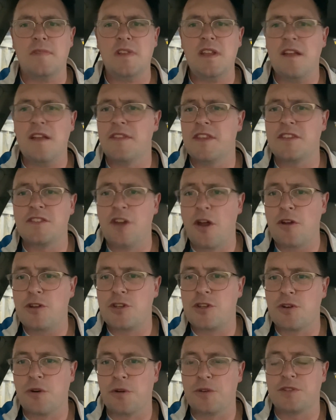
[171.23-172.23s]
There's no
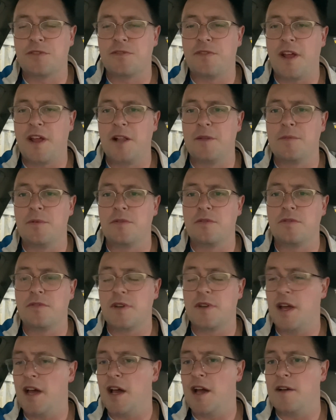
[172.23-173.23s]
shorts available
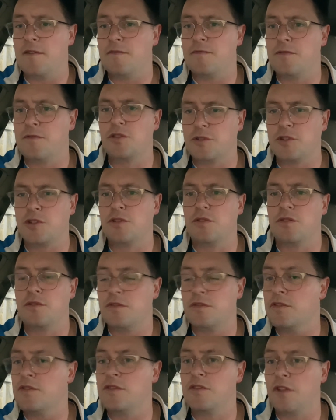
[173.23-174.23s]
for
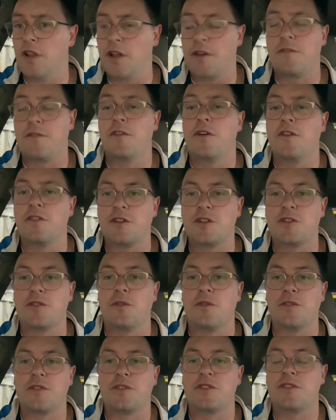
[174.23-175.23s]
further
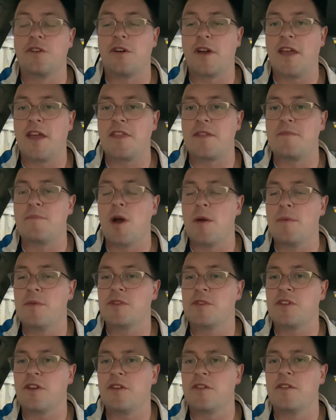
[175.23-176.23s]
short the stock at the moment.
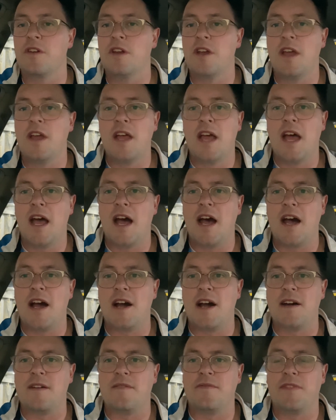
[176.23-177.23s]
So
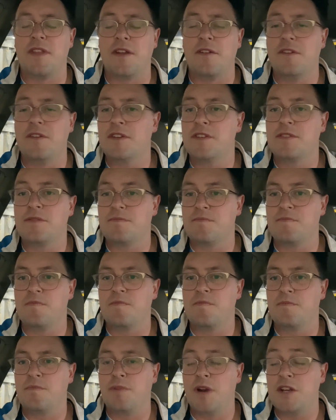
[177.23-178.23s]
there is
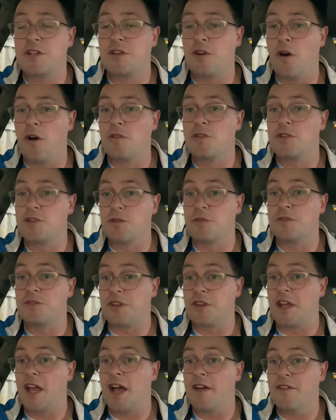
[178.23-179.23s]
pressure on shorts
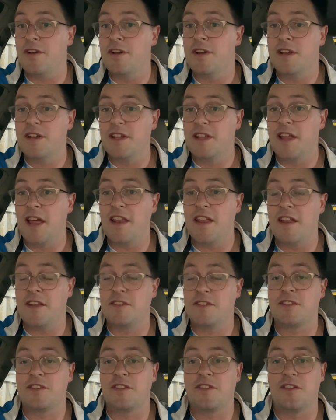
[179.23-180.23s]
to cover, and
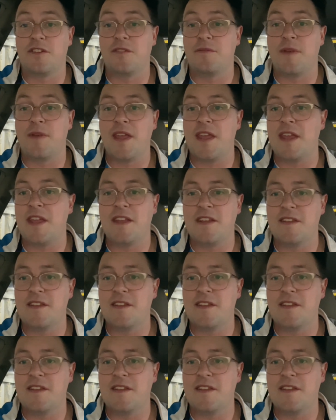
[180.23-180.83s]
it's going to be